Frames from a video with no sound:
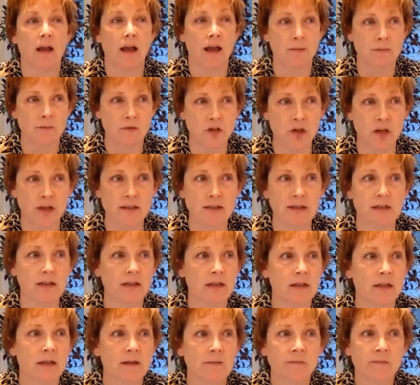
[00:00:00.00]
I'm just
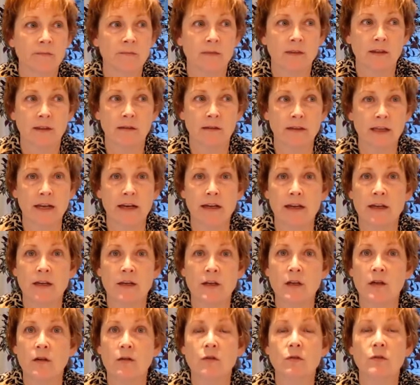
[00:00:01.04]
letting it
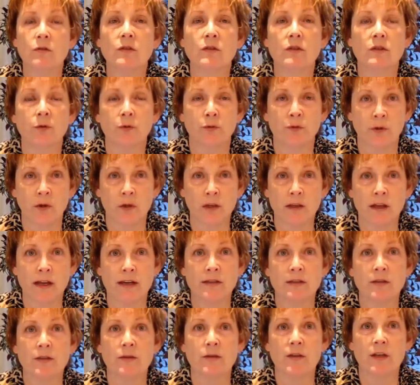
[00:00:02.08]
use the
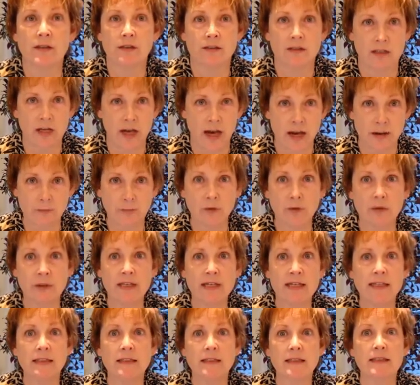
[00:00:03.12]
fertilizer that's time
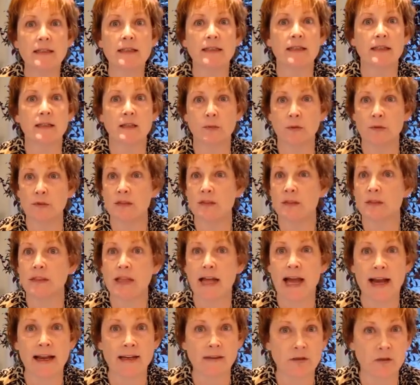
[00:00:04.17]
released, that's supposed to
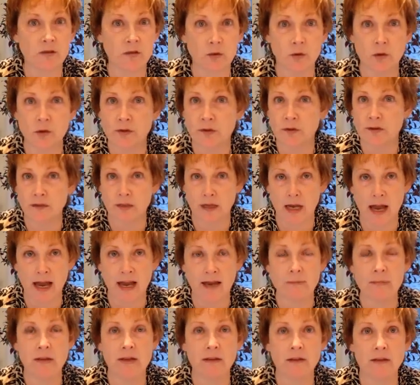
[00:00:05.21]
last all this
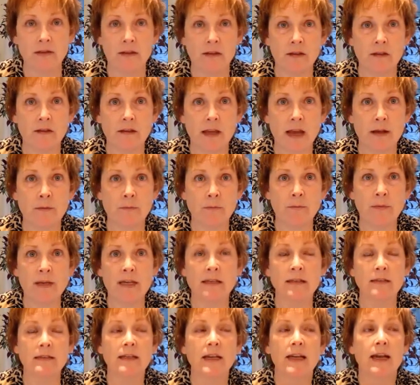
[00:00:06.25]
time in, in that
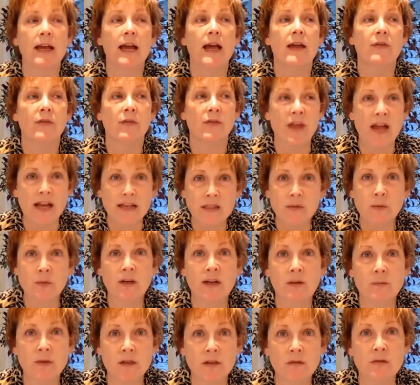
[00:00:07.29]
mix. That's what
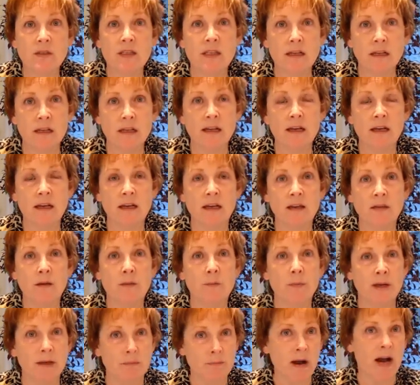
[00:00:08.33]
I'm using in the
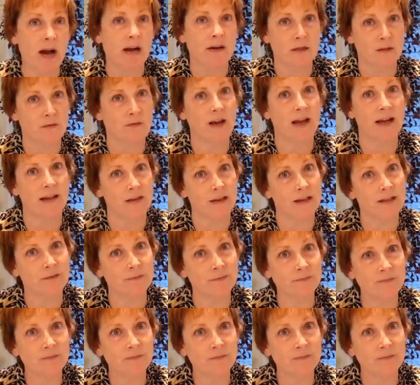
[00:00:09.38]
big box violet.